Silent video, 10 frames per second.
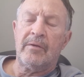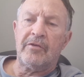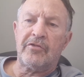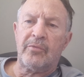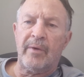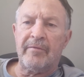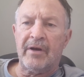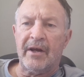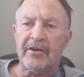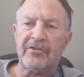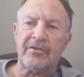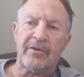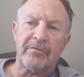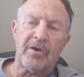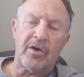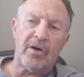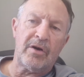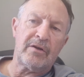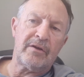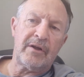this revelation of
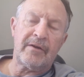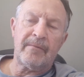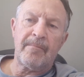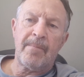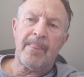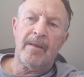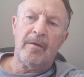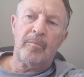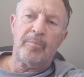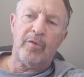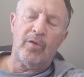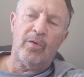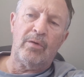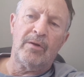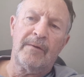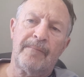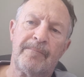God that Paul